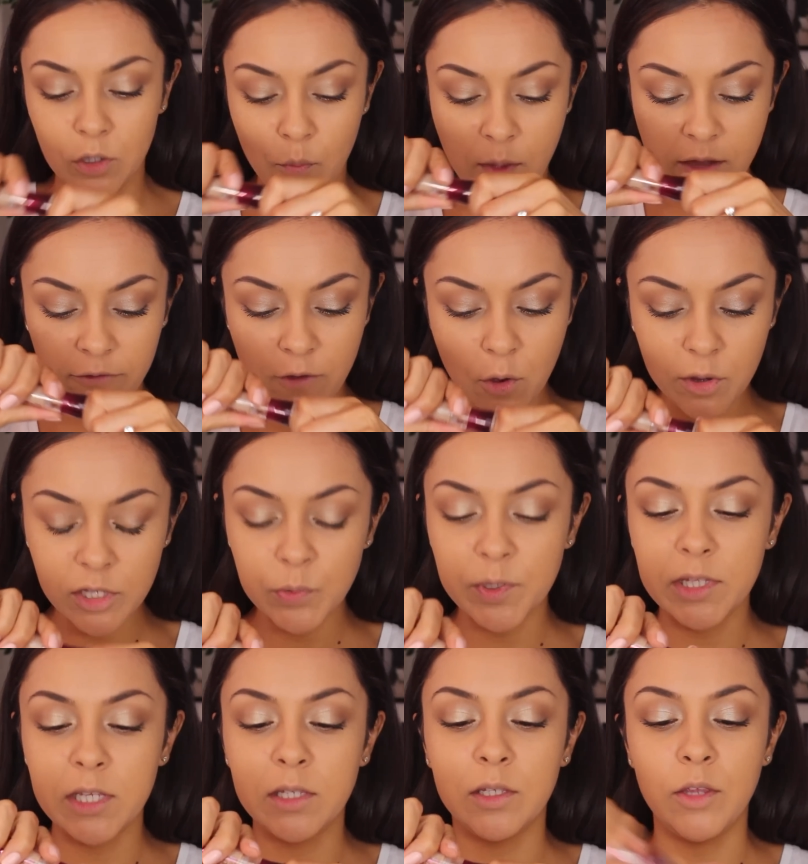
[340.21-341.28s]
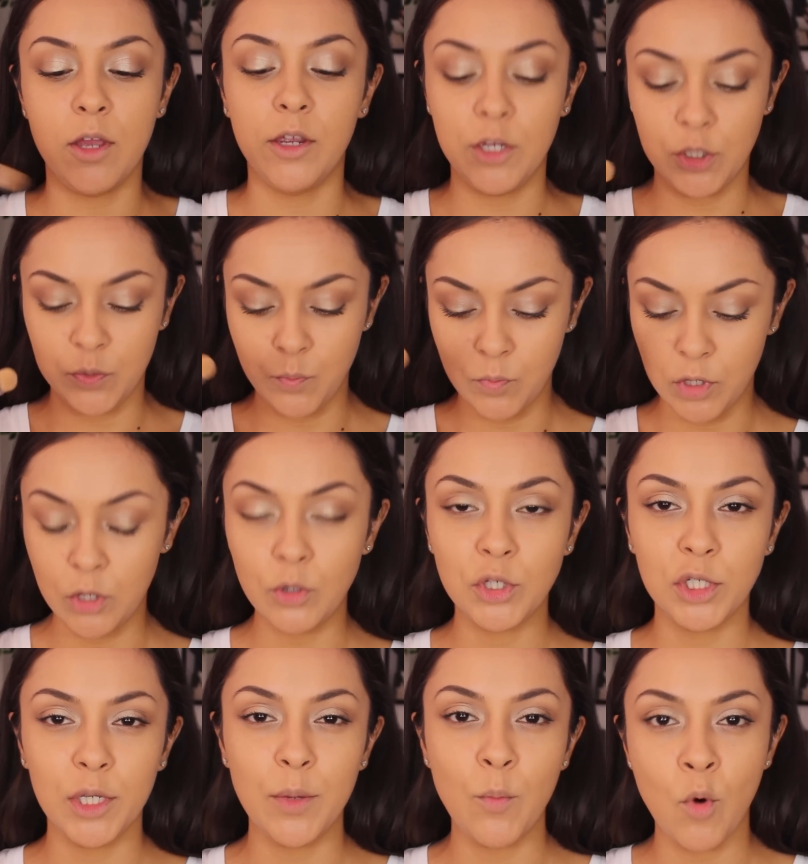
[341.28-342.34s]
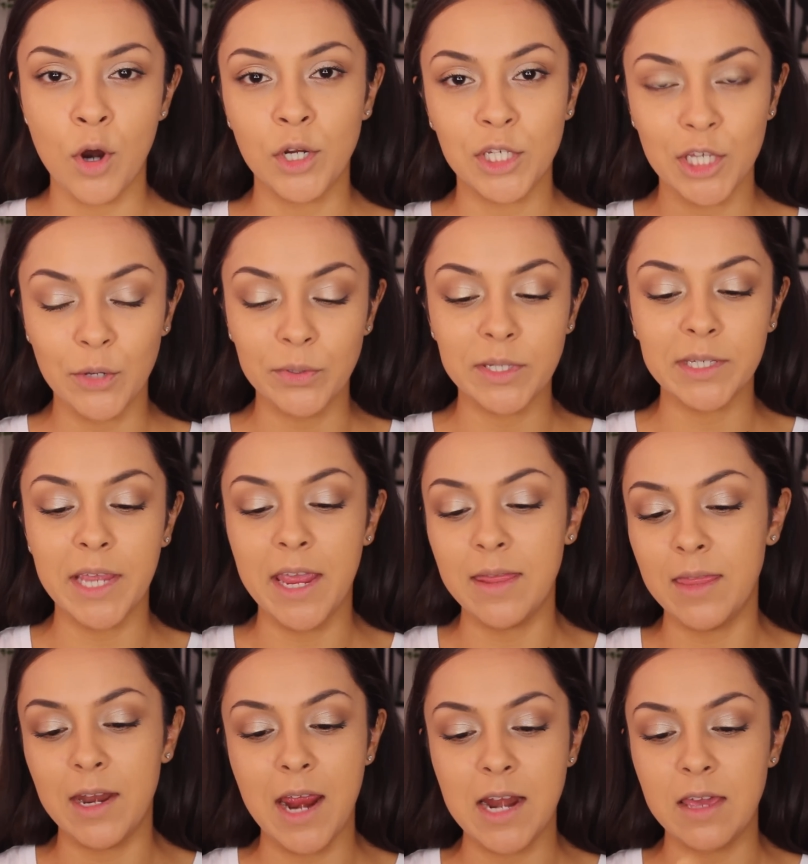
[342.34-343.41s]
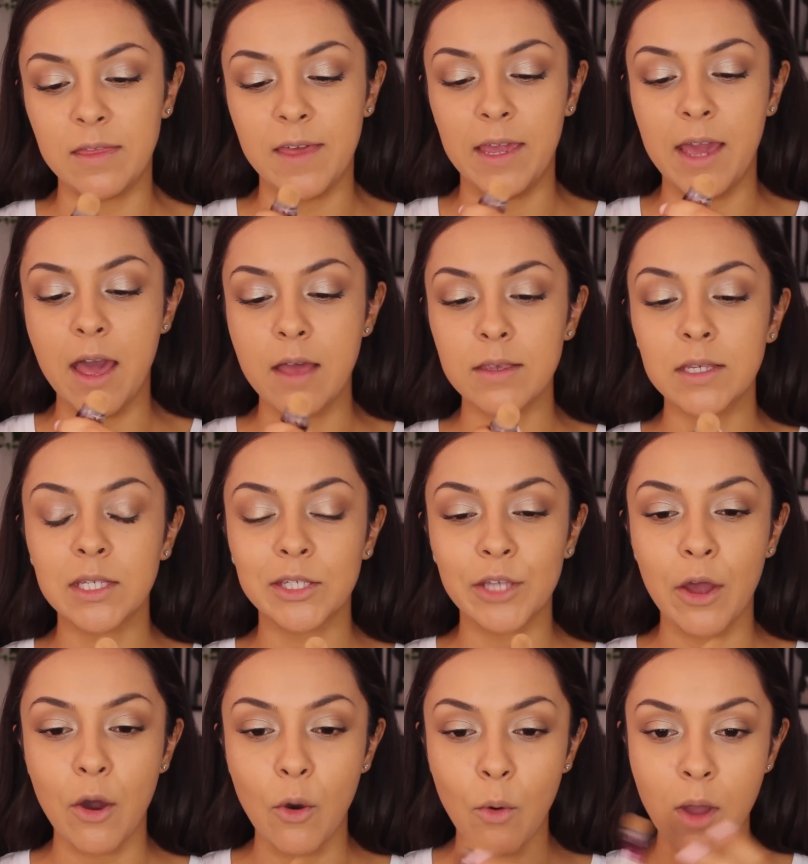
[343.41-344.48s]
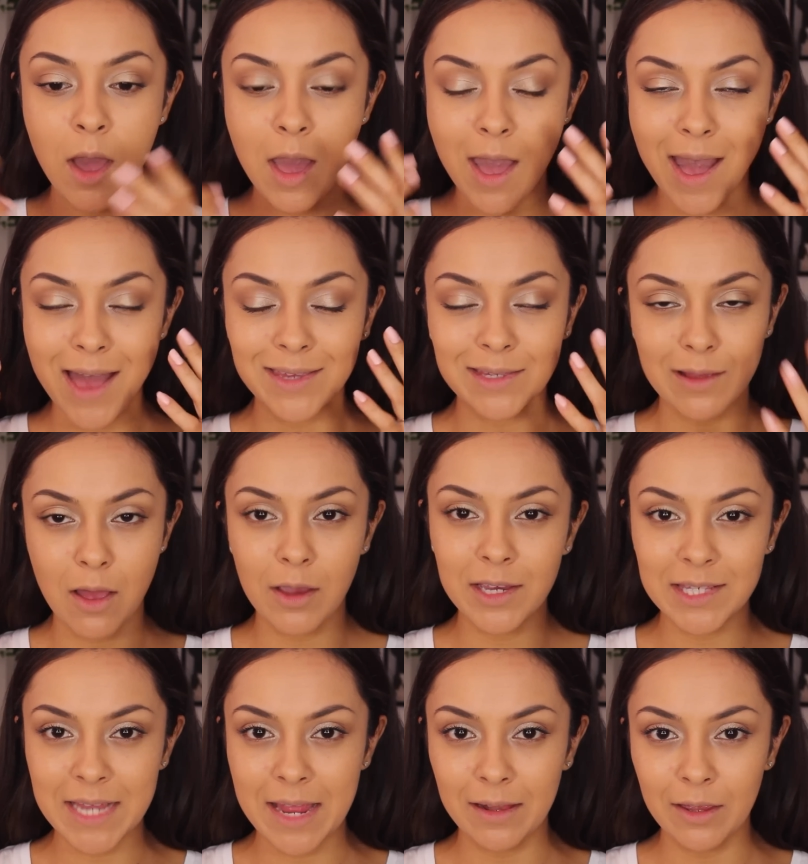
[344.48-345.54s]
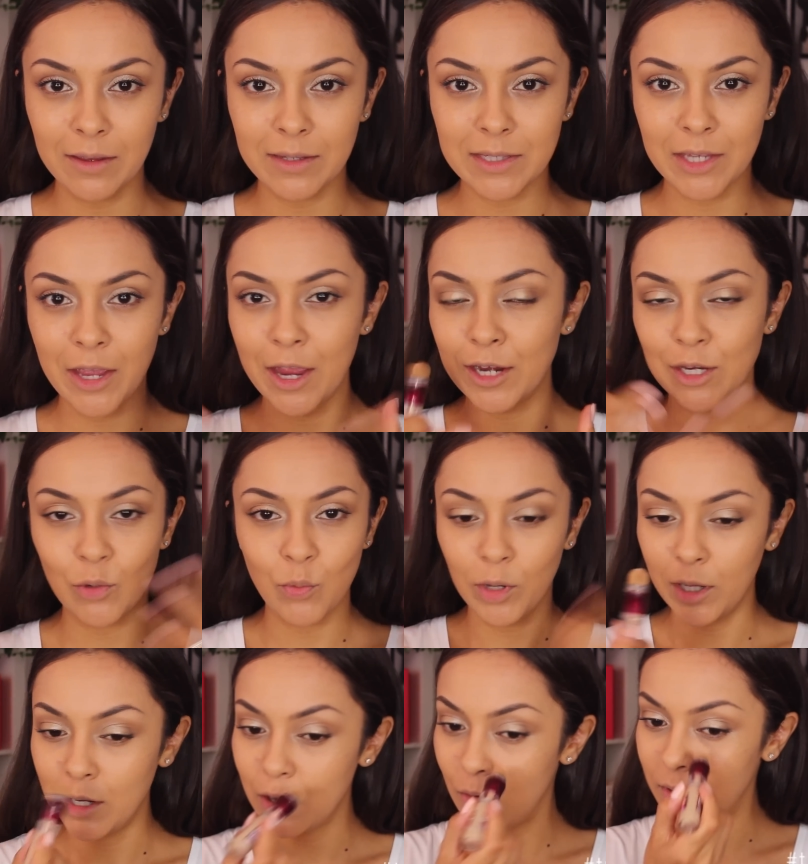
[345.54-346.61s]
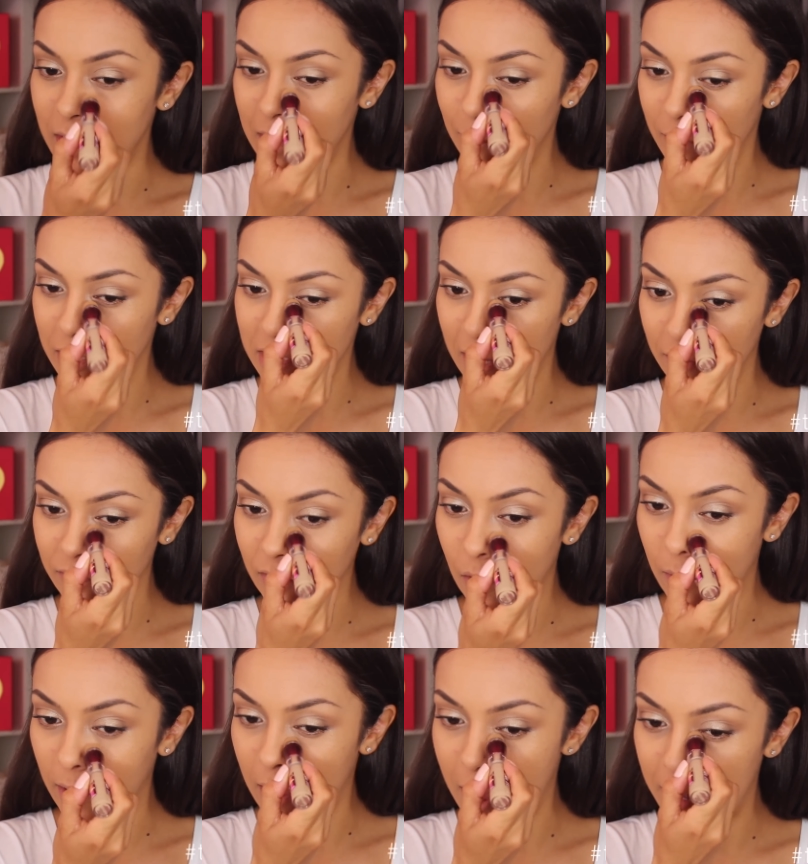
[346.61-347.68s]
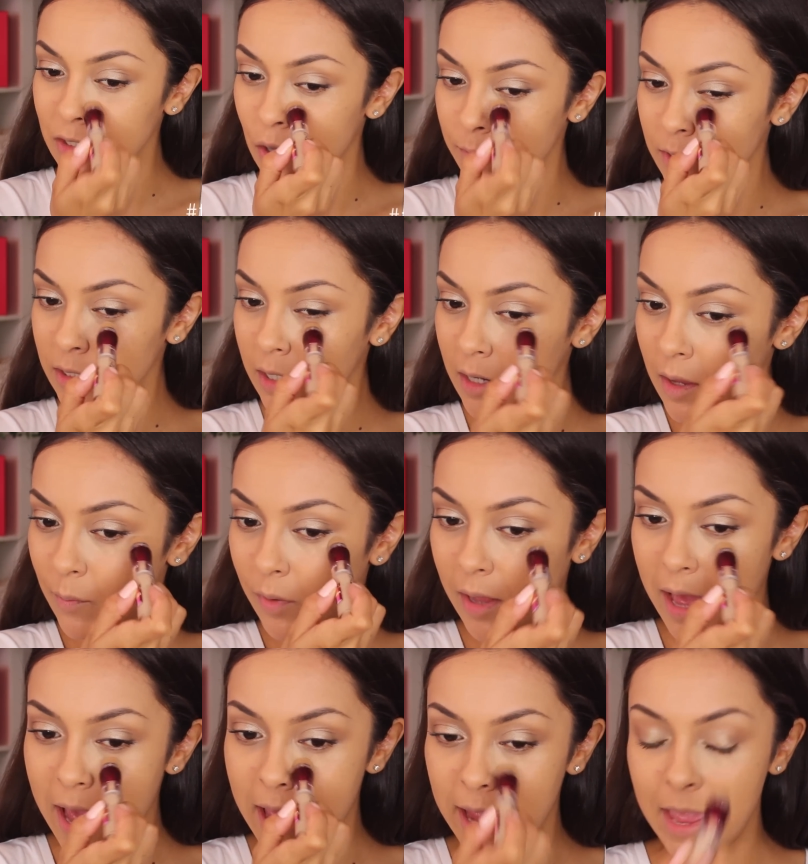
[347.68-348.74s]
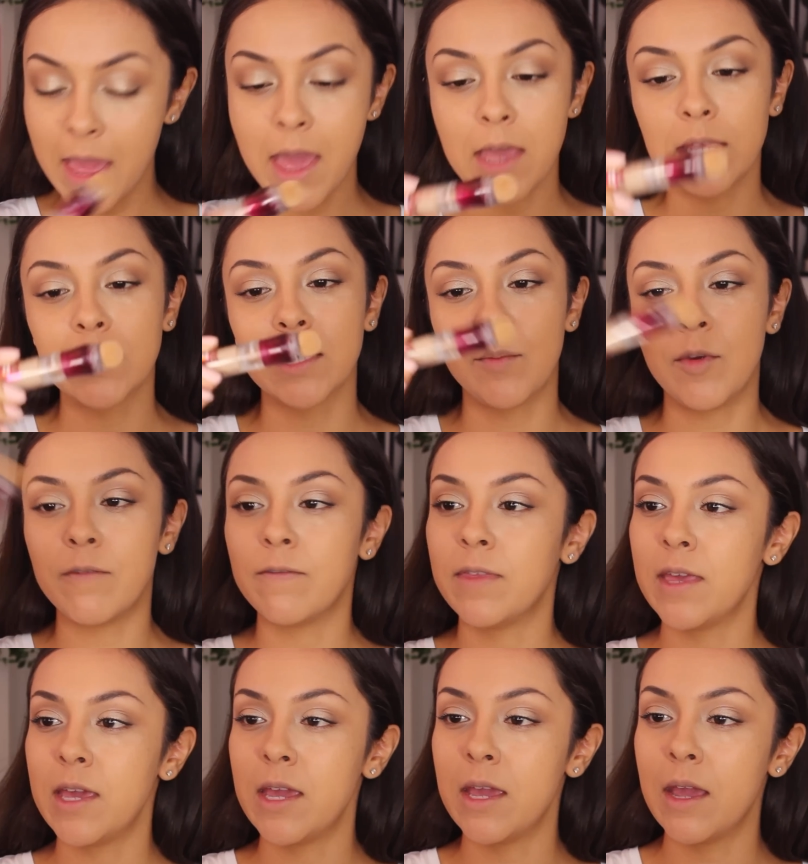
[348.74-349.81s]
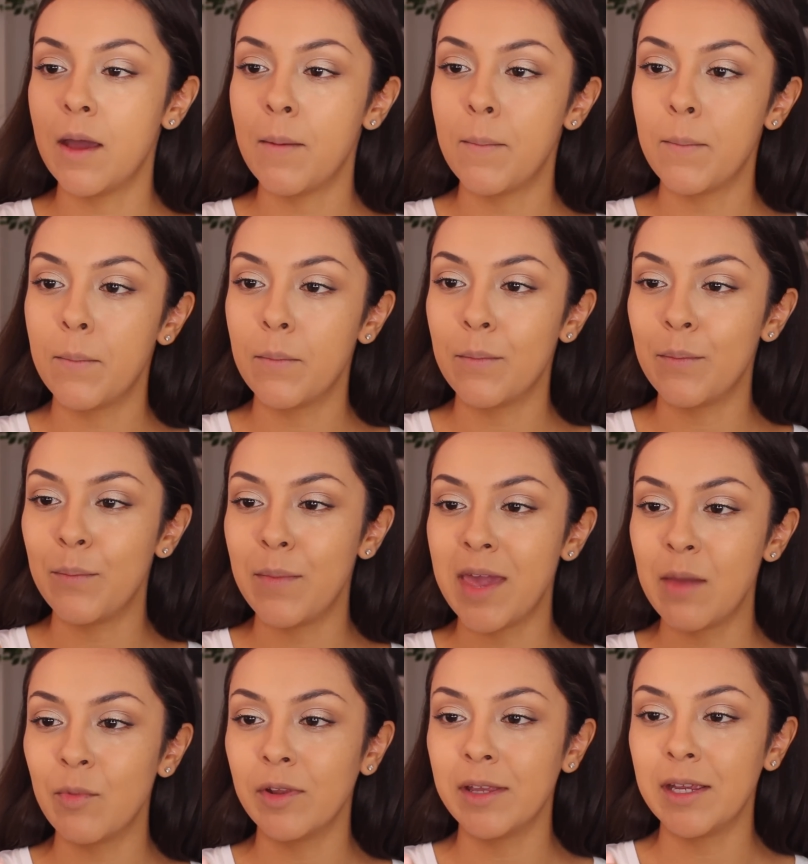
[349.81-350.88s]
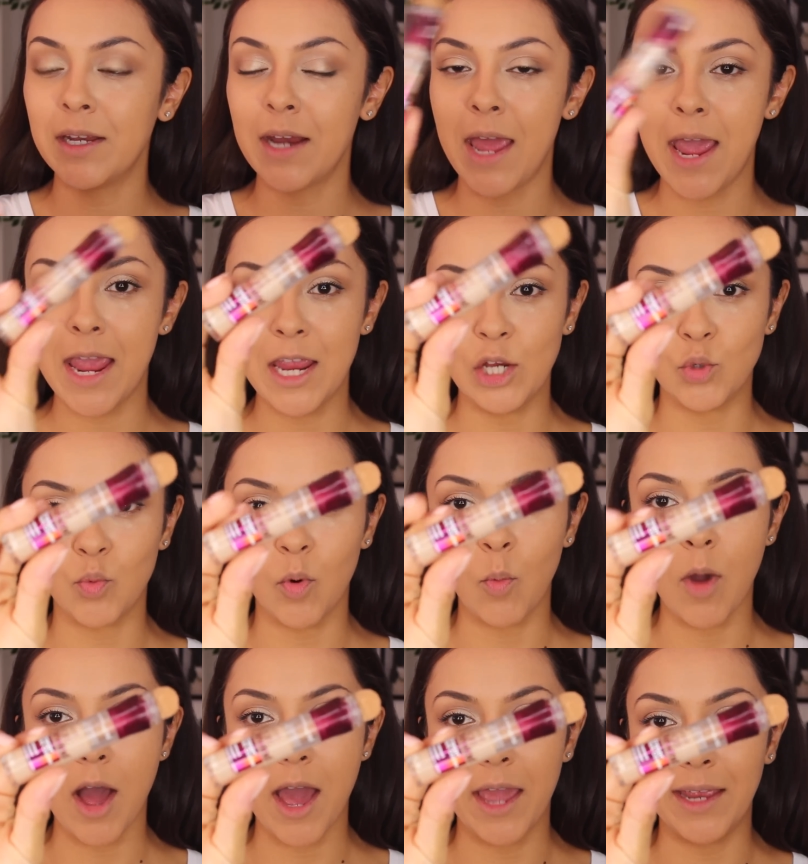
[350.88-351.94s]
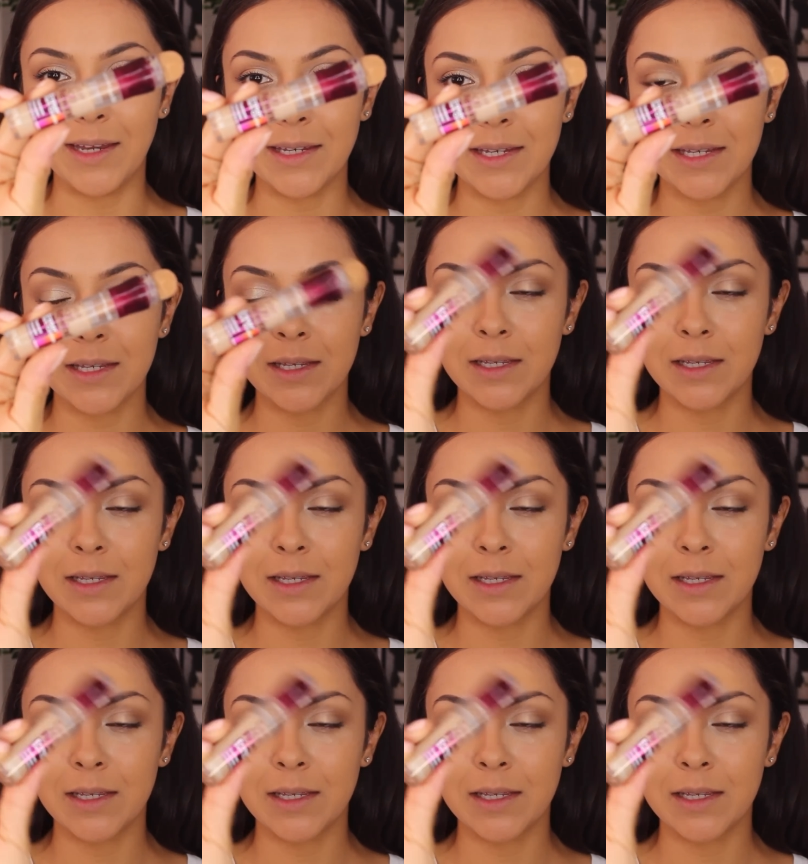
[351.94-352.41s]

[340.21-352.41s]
So my focus with this look is usually more so skin than anything else. So as long as that looks good, you really don't need much else going on. So I'm just gonna apply some of the Maybelline Age Rewind